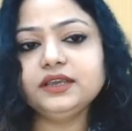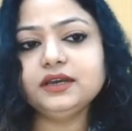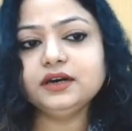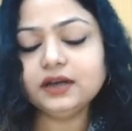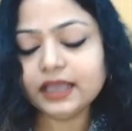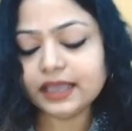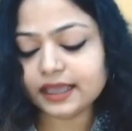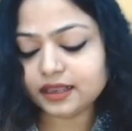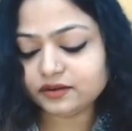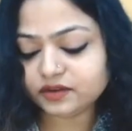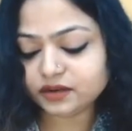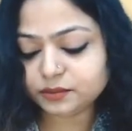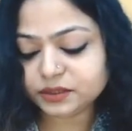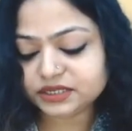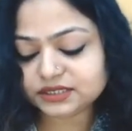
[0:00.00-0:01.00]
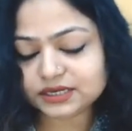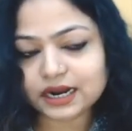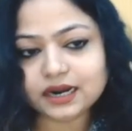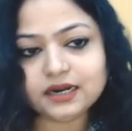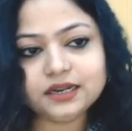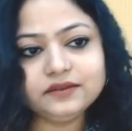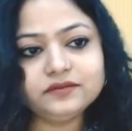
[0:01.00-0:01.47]
here, and we'll be
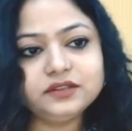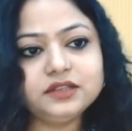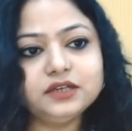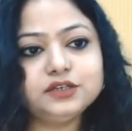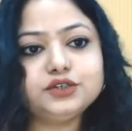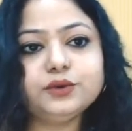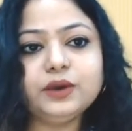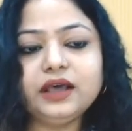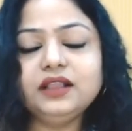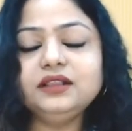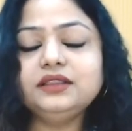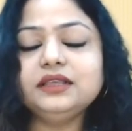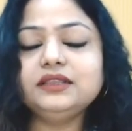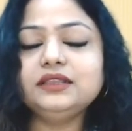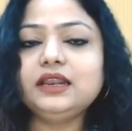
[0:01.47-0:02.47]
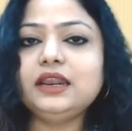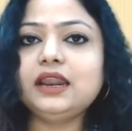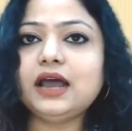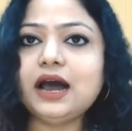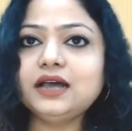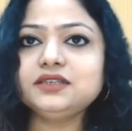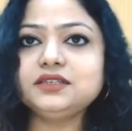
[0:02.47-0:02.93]
starting with the 12th and the
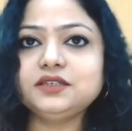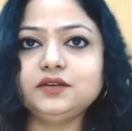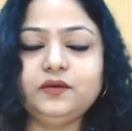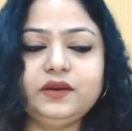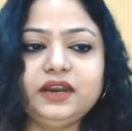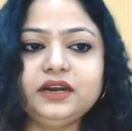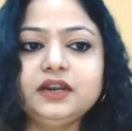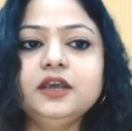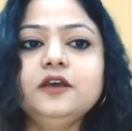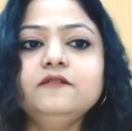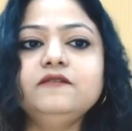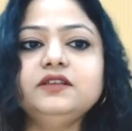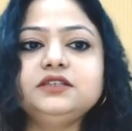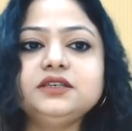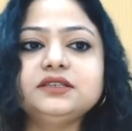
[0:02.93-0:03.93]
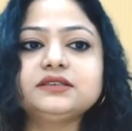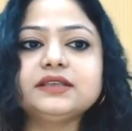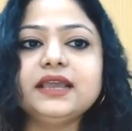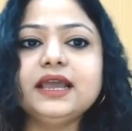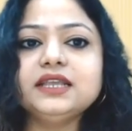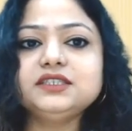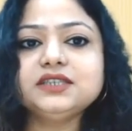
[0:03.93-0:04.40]
last unit, which is
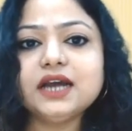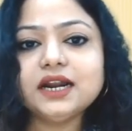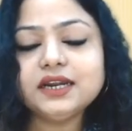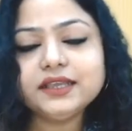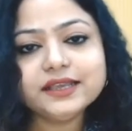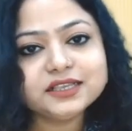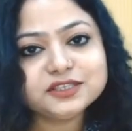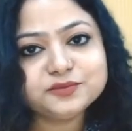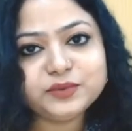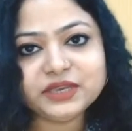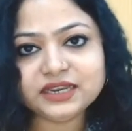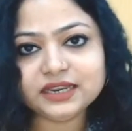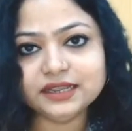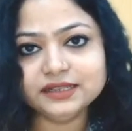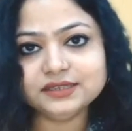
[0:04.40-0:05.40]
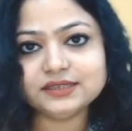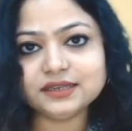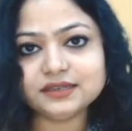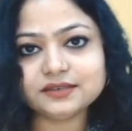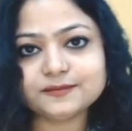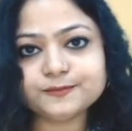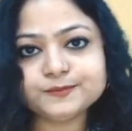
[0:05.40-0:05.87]
HRD
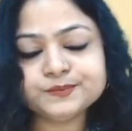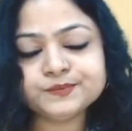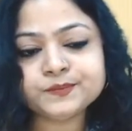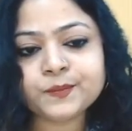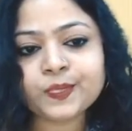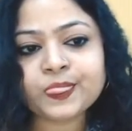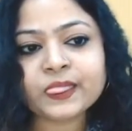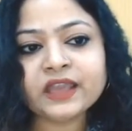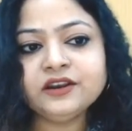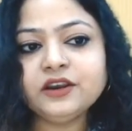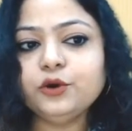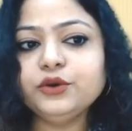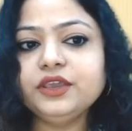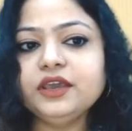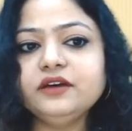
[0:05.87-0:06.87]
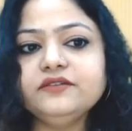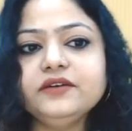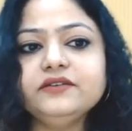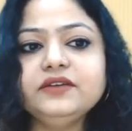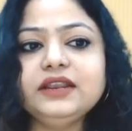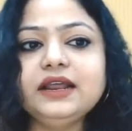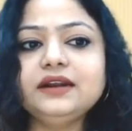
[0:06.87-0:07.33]
experiences. Now, here
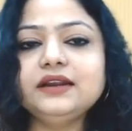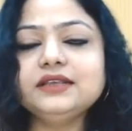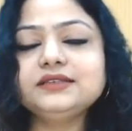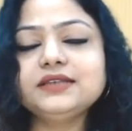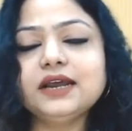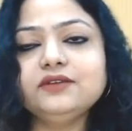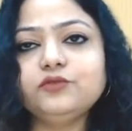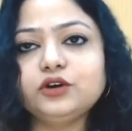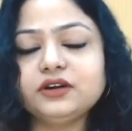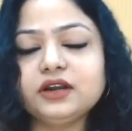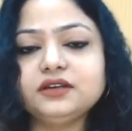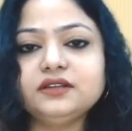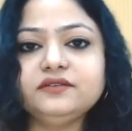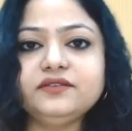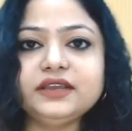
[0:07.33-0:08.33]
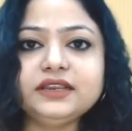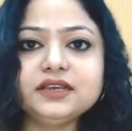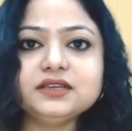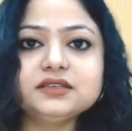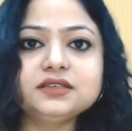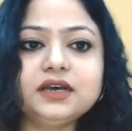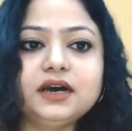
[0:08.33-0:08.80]
we will understand what are the
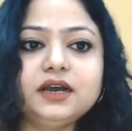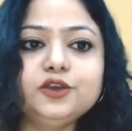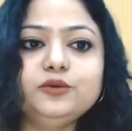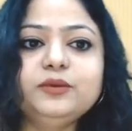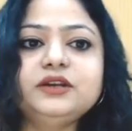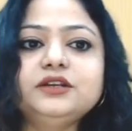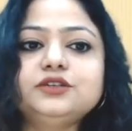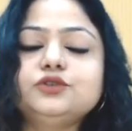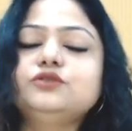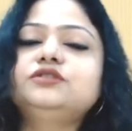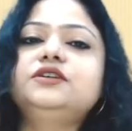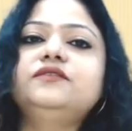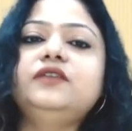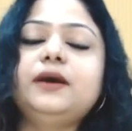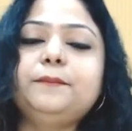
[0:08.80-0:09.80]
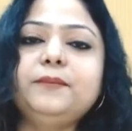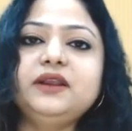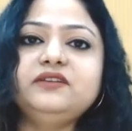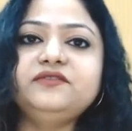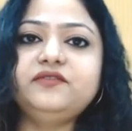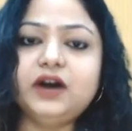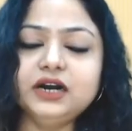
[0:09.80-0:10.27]
various human resource
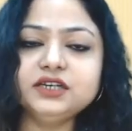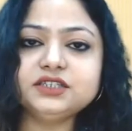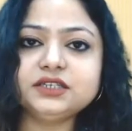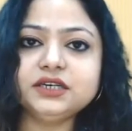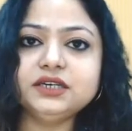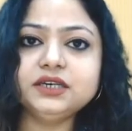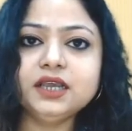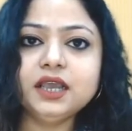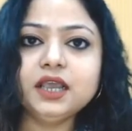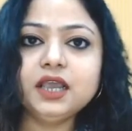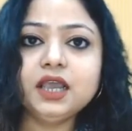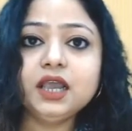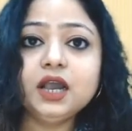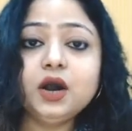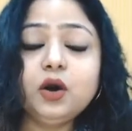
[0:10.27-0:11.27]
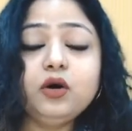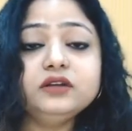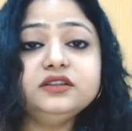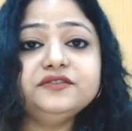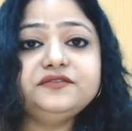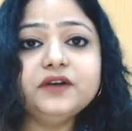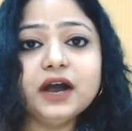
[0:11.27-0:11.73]
development function
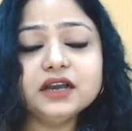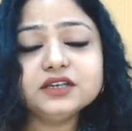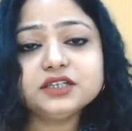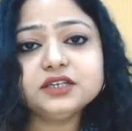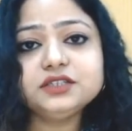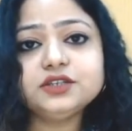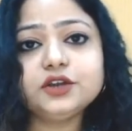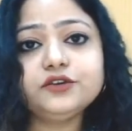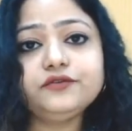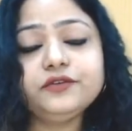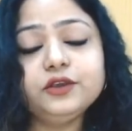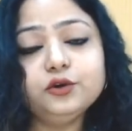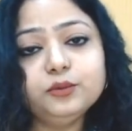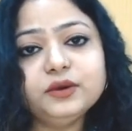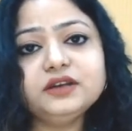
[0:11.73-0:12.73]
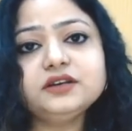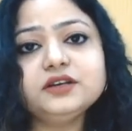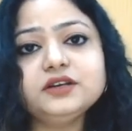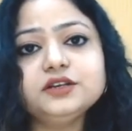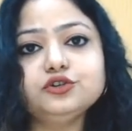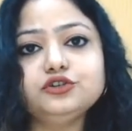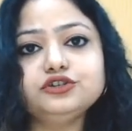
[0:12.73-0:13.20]
or the functions of human
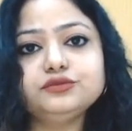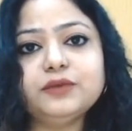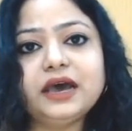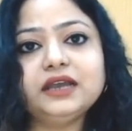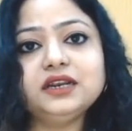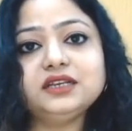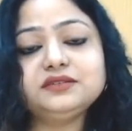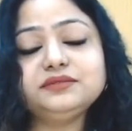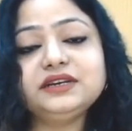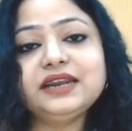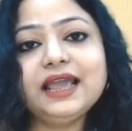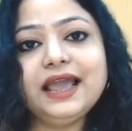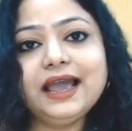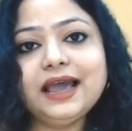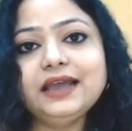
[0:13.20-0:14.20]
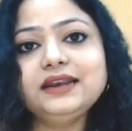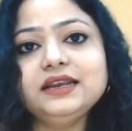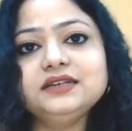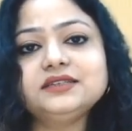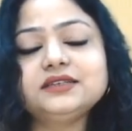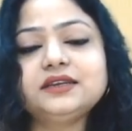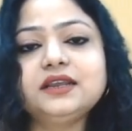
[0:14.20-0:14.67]
resource management and
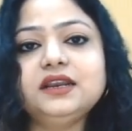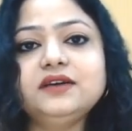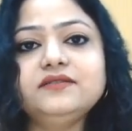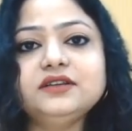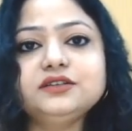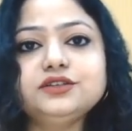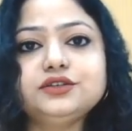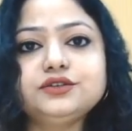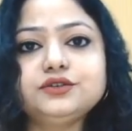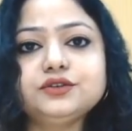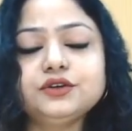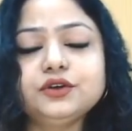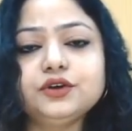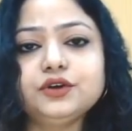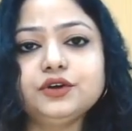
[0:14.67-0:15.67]
its relevance